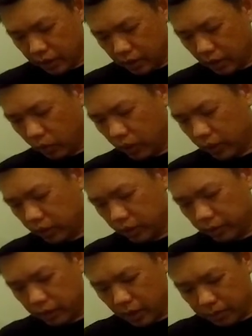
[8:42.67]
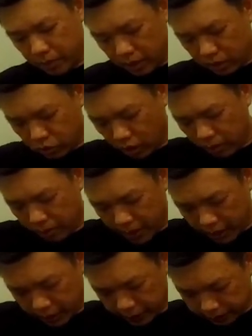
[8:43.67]
Then what else inside my dry bag?
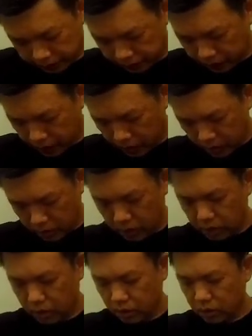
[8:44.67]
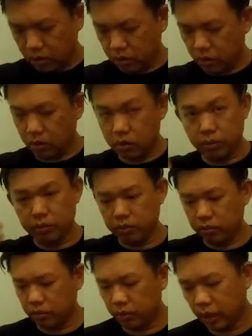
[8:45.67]
So some
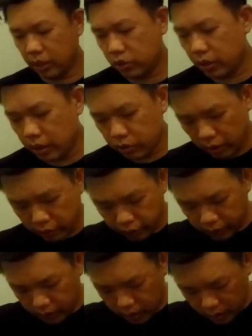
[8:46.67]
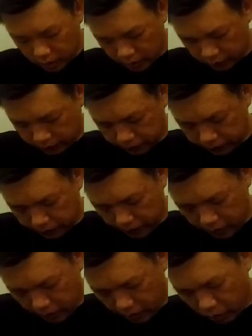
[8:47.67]
extra dry fit tee,
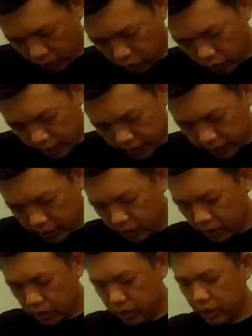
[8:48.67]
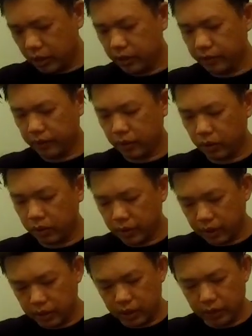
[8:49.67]
quick dry tee actually, quick
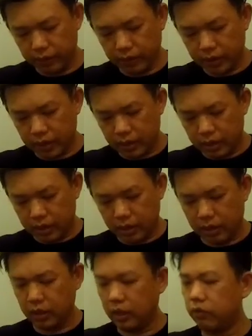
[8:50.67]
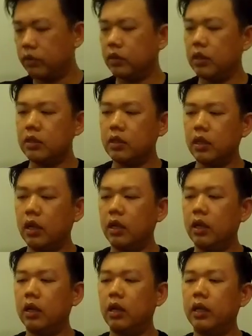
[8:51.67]
dry tee, and then these
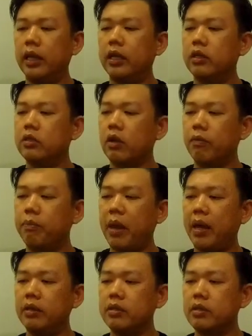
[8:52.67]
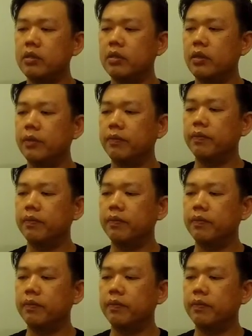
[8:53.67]
layers of pants.